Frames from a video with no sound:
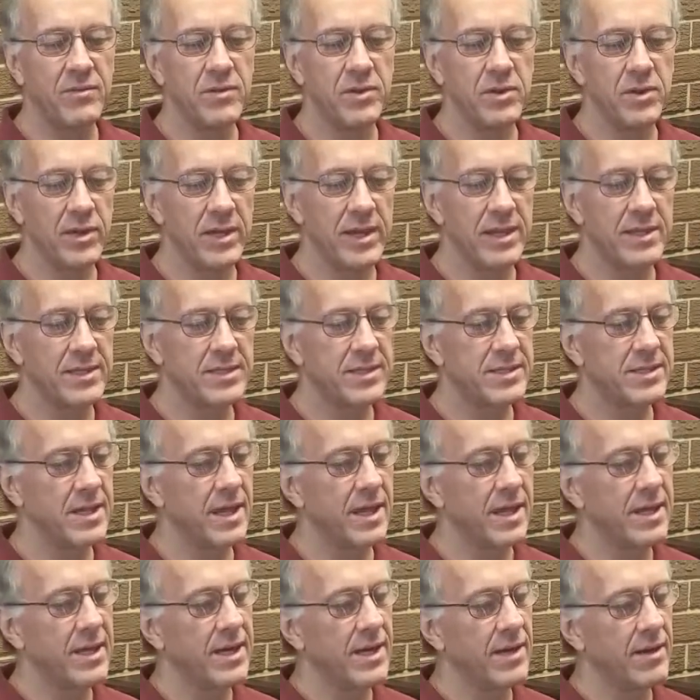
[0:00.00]
If you look at the
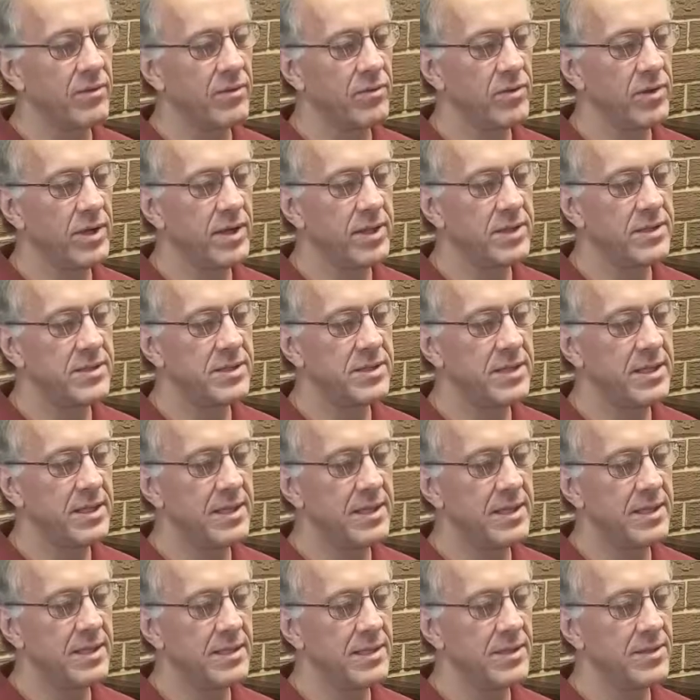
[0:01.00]
slide carefully, you can
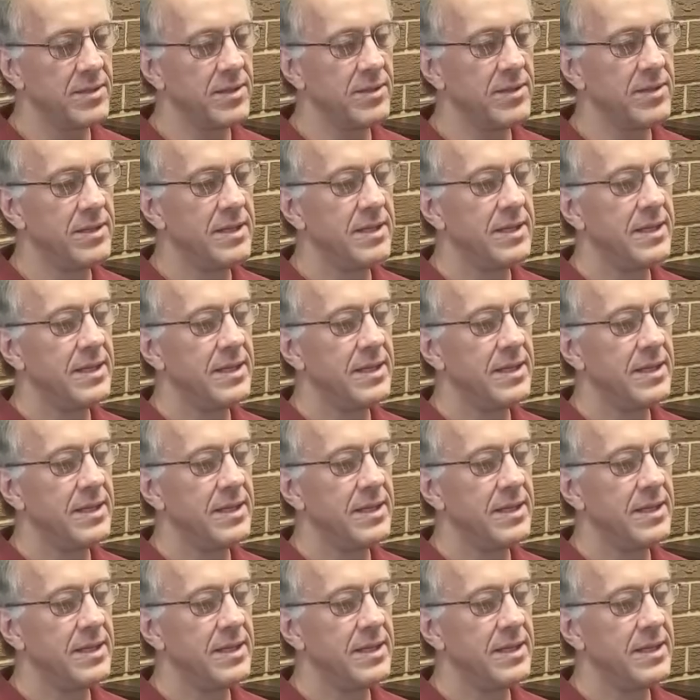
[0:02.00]
see the little